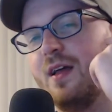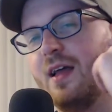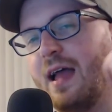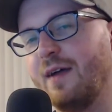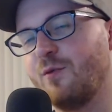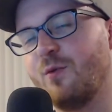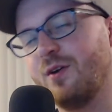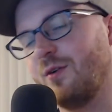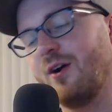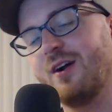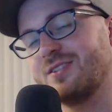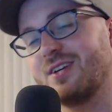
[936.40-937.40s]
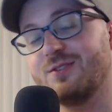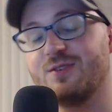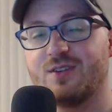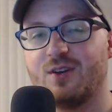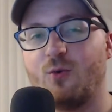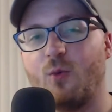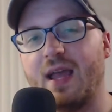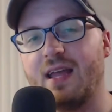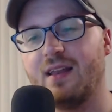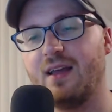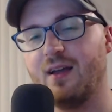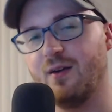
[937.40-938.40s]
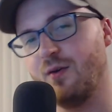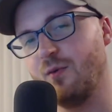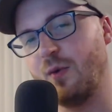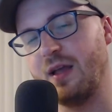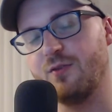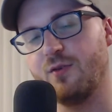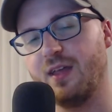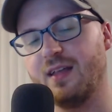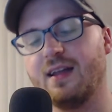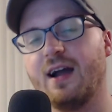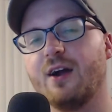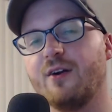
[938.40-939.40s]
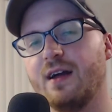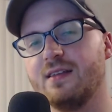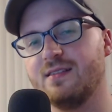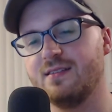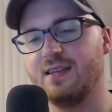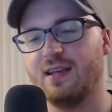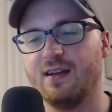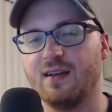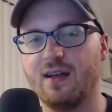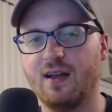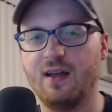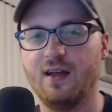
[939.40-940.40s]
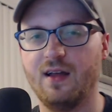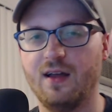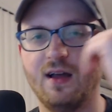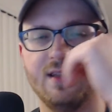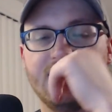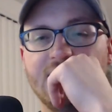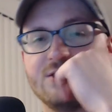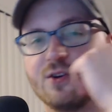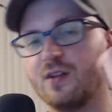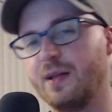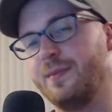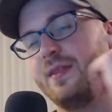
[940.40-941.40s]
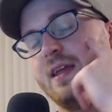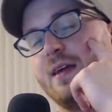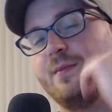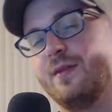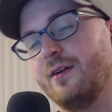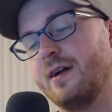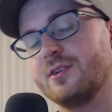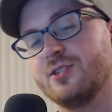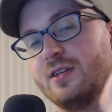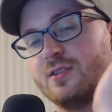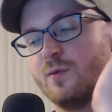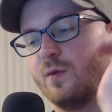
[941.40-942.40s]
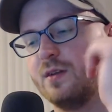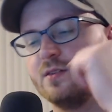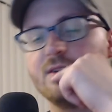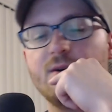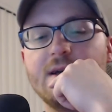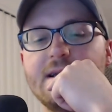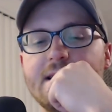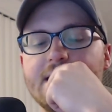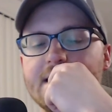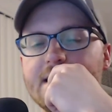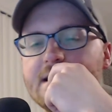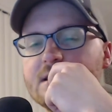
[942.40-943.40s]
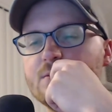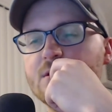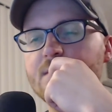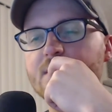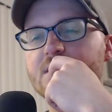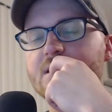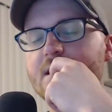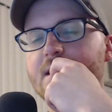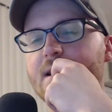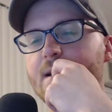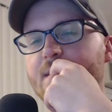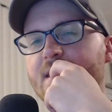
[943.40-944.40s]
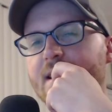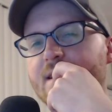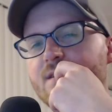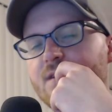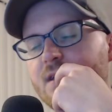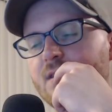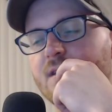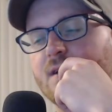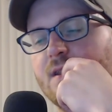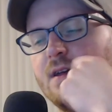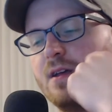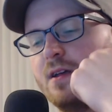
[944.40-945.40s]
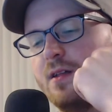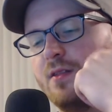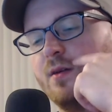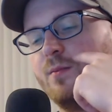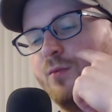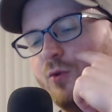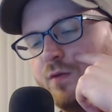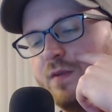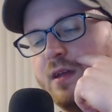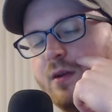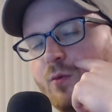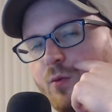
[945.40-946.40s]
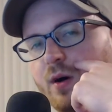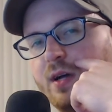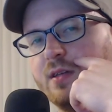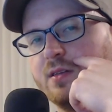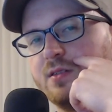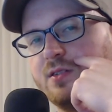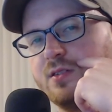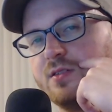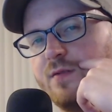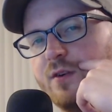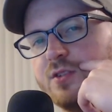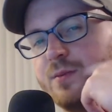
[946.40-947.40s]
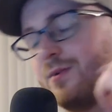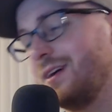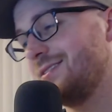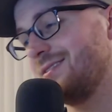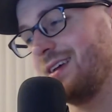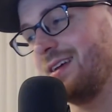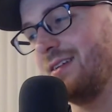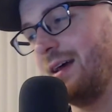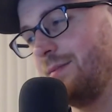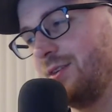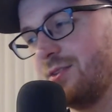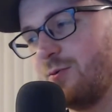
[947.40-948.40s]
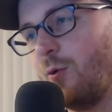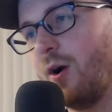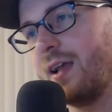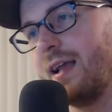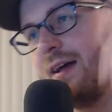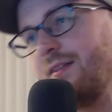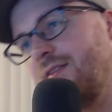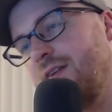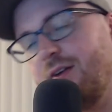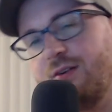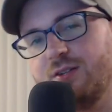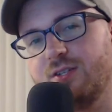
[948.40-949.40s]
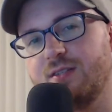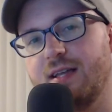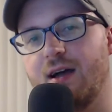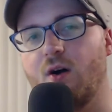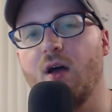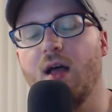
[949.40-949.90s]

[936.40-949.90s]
everyone across the country is going to wait through the entire credits to see a teaser clip at the end, but there actually isn't one. So yeah, that's pretty much it. I mean, I think that the movie was just first impressions. Again, I'm just walking out of the theater just now.